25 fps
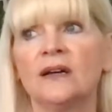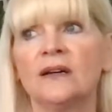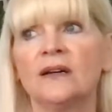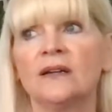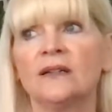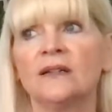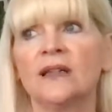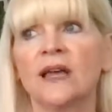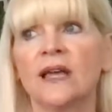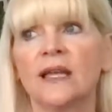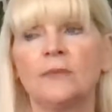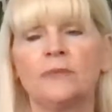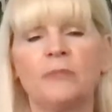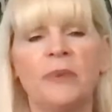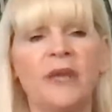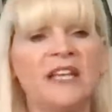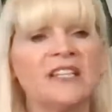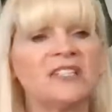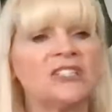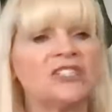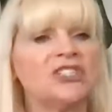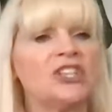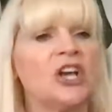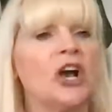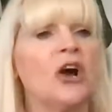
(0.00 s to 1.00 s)
like big
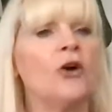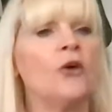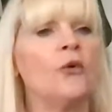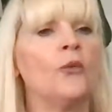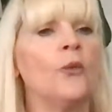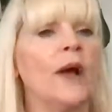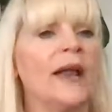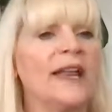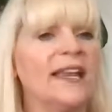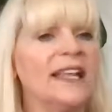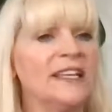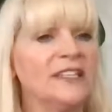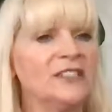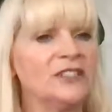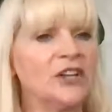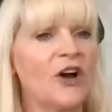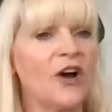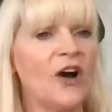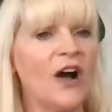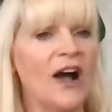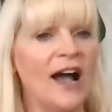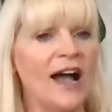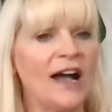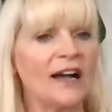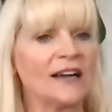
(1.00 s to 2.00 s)
show when he
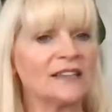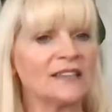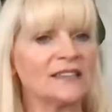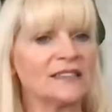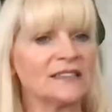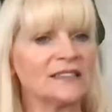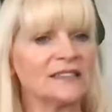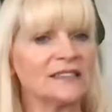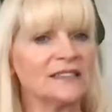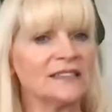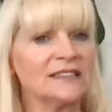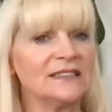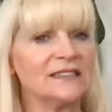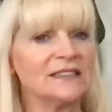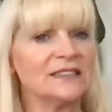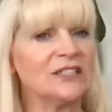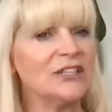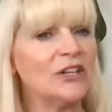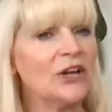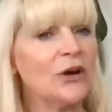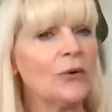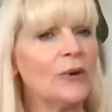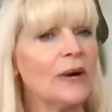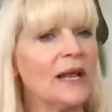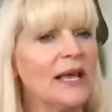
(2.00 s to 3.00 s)
talks. Do you
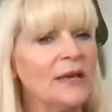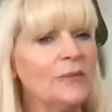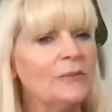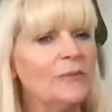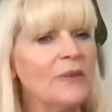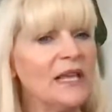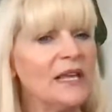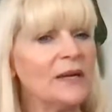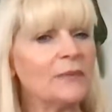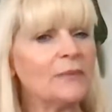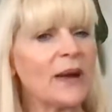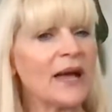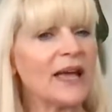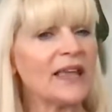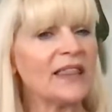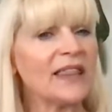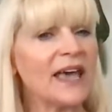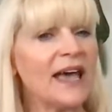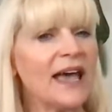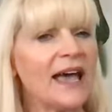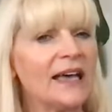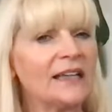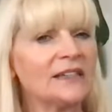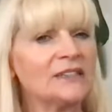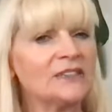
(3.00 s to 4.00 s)
know what I mean by
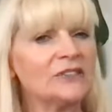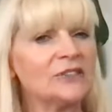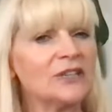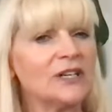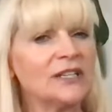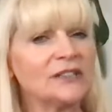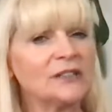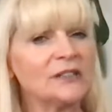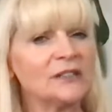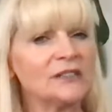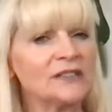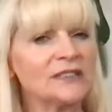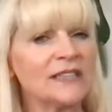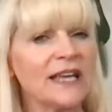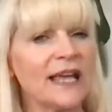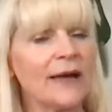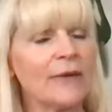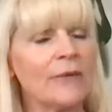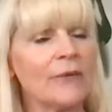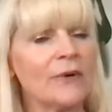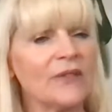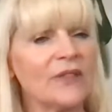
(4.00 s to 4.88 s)
that? Do you understand?